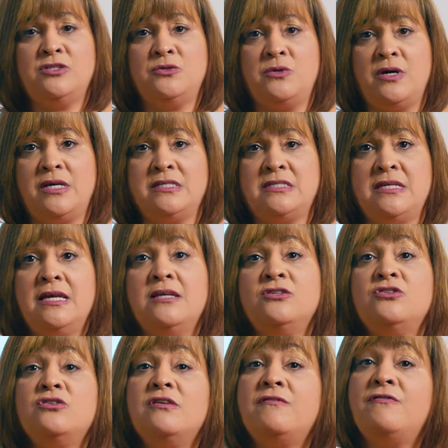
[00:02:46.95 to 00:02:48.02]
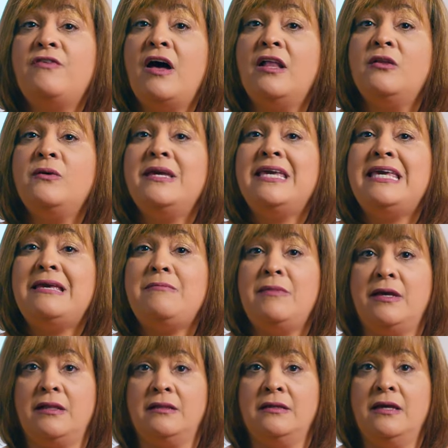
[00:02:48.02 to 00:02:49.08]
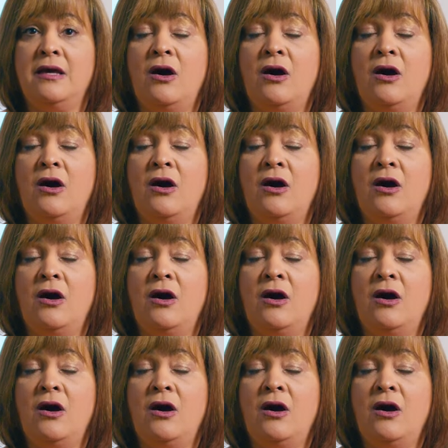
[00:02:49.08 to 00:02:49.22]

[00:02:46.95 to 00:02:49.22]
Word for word: to us to the following email